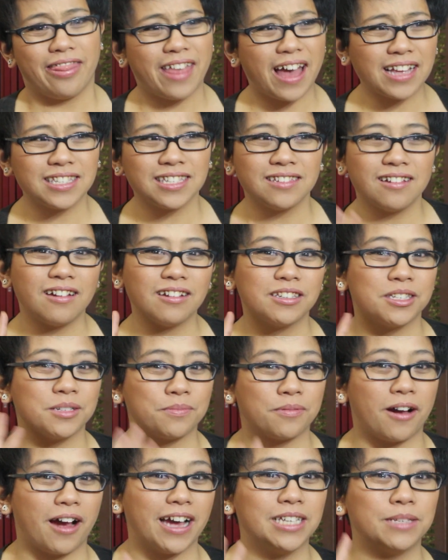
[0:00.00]
that's not a
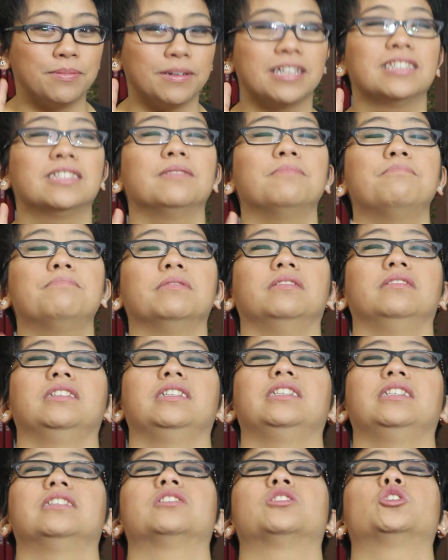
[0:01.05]
surprise, but his ability